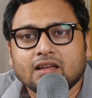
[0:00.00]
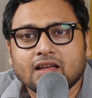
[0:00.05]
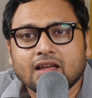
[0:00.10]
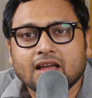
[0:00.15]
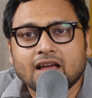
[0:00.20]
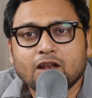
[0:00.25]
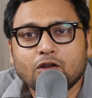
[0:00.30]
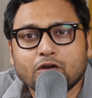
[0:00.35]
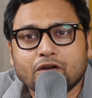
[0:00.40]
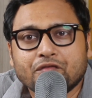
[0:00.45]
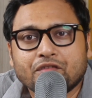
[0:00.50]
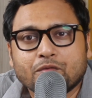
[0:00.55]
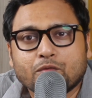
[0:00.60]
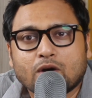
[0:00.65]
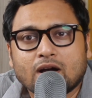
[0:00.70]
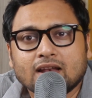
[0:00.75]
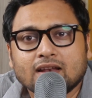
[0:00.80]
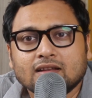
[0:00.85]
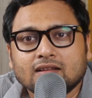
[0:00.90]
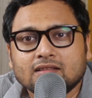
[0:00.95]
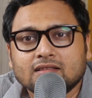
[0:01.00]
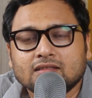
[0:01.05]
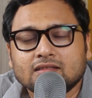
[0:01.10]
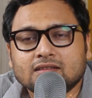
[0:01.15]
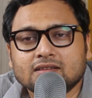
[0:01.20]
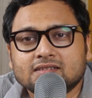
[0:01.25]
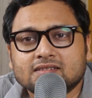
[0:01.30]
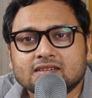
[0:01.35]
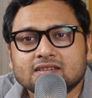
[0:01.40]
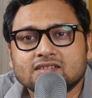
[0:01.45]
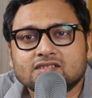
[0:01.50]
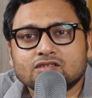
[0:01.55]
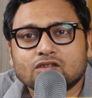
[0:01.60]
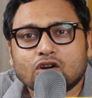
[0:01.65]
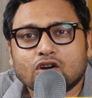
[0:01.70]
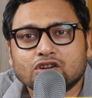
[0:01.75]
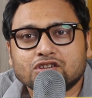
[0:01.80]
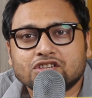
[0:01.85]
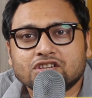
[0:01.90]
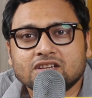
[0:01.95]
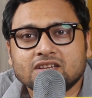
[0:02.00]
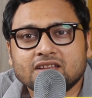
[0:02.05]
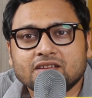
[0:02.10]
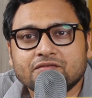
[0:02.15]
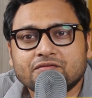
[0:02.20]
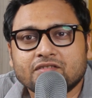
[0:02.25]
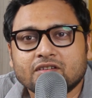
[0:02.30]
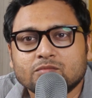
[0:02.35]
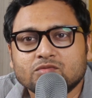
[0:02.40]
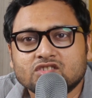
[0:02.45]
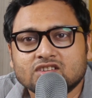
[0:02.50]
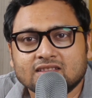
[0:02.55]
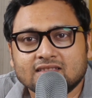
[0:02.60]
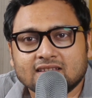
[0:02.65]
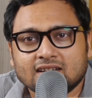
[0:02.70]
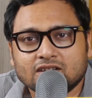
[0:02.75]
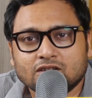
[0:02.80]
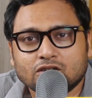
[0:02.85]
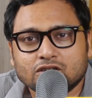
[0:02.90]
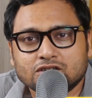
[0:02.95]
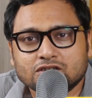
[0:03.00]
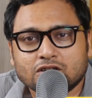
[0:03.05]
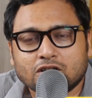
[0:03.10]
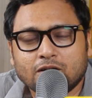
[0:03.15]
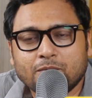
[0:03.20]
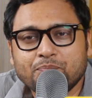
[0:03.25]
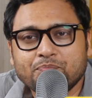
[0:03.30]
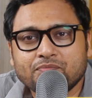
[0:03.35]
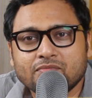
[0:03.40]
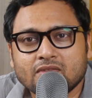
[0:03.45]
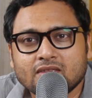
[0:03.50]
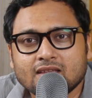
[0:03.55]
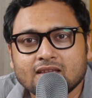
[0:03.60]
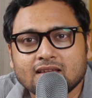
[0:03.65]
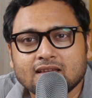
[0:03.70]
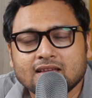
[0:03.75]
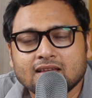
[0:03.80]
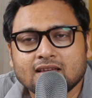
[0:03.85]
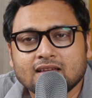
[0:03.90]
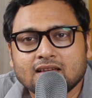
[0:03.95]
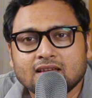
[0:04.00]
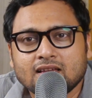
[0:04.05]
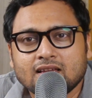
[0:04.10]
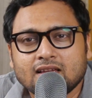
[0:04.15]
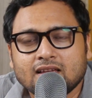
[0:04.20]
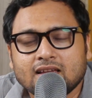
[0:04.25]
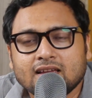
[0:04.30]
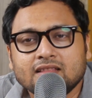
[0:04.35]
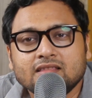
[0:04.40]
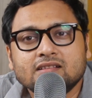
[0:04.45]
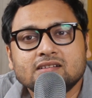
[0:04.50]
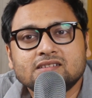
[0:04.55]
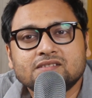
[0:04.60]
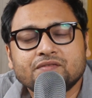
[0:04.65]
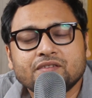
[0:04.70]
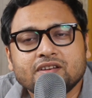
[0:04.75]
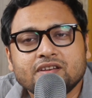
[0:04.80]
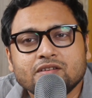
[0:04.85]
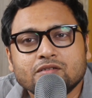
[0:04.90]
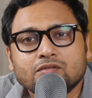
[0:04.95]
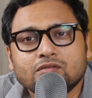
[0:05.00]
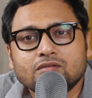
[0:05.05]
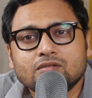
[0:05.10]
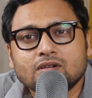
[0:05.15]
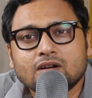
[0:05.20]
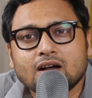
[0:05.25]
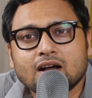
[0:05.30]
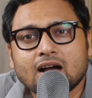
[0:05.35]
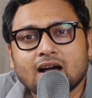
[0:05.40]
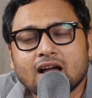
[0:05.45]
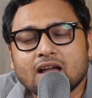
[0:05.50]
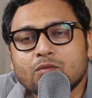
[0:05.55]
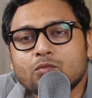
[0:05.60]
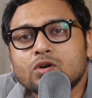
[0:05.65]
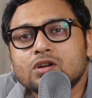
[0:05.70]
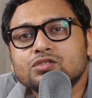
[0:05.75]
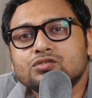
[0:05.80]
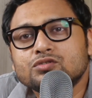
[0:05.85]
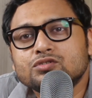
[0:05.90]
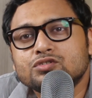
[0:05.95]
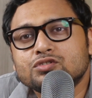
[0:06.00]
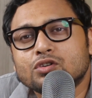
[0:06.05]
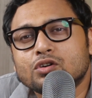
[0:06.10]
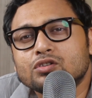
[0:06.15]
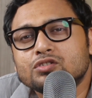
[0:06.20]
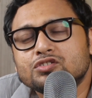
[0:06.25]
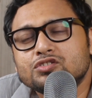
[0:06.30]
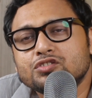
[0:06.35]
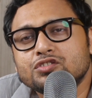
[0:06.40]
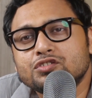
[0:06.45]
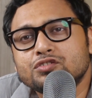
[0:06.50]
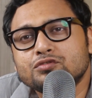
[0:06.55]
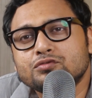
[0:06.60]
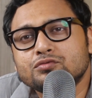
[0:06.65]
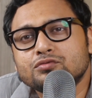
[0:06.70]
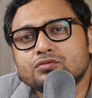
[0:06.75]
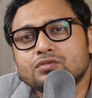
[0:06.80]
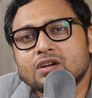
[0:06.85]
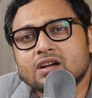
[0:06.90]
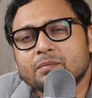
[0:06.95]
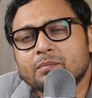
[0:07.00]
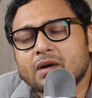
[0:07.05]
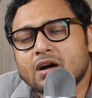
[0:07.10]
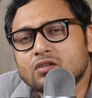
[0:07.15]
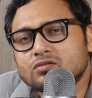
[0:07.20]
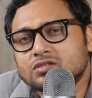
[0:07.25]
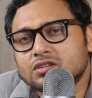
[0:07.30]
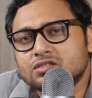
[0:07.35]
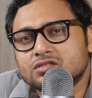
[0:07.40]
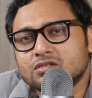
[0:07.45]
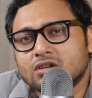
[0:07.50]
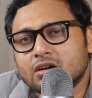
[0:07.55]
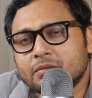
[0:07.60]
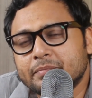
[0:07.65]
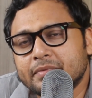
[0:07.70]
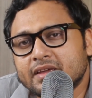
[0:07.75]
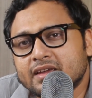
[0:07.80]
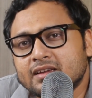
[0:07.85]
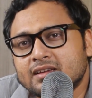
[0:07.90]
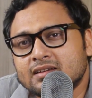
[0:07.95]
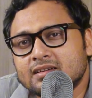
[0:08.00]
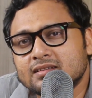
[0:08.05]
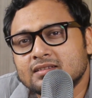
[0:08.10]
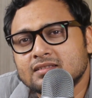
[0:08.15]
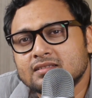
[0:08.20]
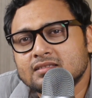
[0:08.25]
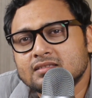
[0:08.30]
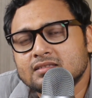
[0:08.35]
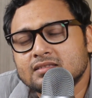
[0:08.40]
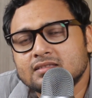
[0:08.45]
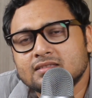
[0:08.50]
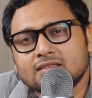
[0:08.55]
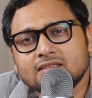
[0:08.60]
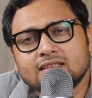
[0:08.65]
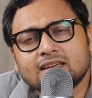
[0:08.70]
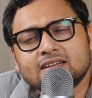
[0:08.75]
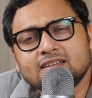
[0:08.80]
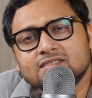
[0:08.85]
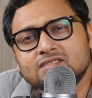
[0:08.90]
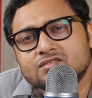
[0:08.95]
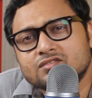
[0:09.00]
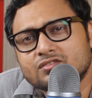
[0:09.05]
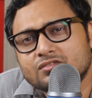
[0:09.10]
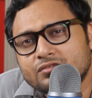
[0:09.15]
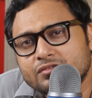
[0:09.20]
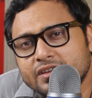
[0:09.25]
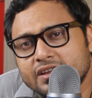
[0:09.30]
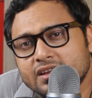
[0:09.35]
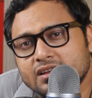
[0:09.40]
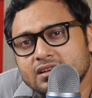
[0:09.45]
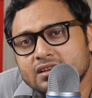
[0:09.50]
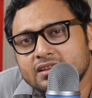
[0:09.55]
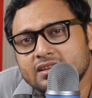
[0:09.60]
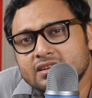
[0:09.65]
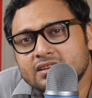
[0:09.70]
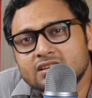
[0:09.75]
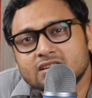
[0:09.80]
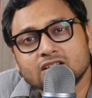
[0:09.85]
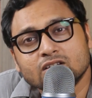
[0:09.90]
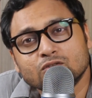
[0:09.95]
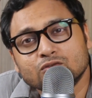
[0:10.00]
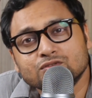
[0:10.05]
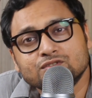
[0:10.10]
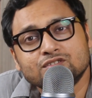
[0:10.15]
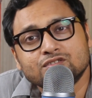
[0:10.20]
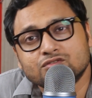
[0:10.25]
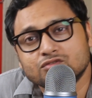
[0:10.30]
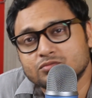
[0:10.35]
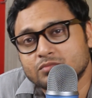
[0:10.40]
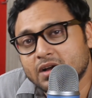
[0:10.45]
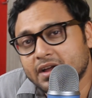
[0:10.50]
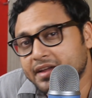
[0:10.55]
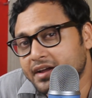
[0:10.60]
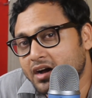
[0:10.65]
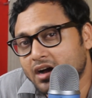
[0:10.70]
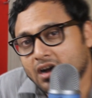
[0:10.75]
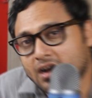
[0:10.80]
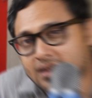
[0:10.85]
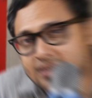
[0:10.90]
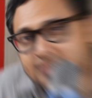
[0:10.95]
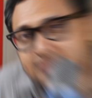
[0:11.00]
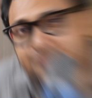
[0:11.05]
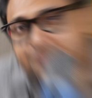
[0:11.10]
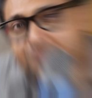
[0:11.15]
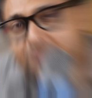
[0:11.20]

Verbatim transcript: Hello everyone, this is Ashani from Cheenta.com. In this video, I want to talk to you about a topic that is really close to my heart.